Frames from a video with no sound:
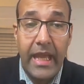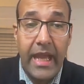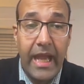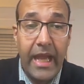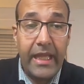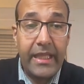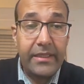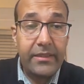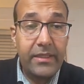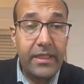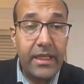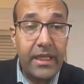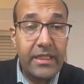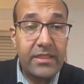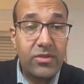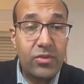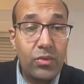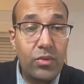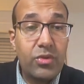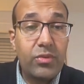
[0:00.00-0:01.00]
and
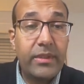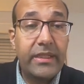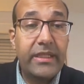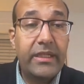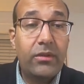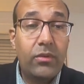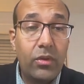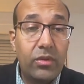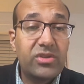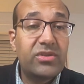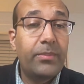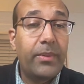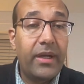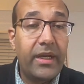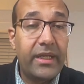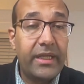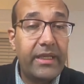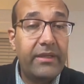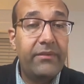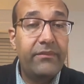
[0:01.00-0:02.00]
it's usually caused
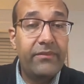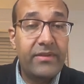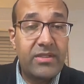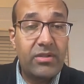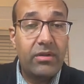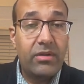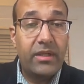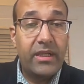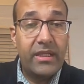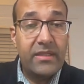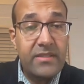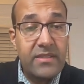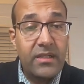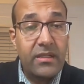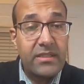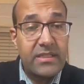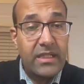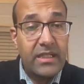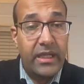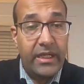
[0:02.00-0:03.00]
by vascular
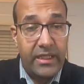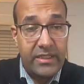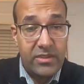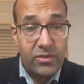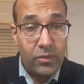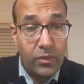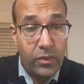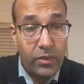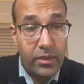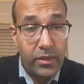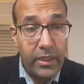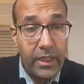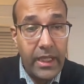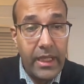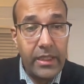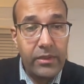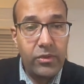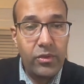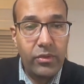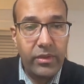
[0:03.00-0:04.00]
insults like a stroke
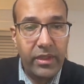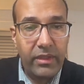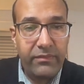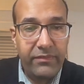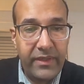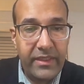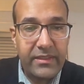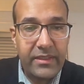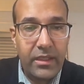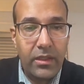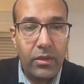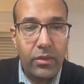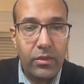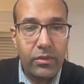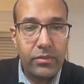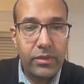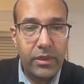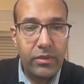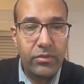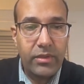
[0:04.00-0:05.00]
during fetal or
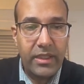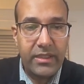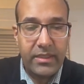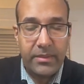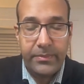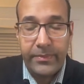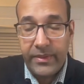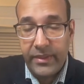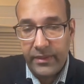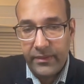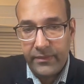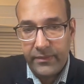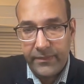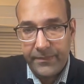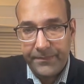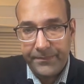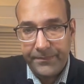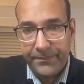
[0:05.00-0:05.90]
neonatal period.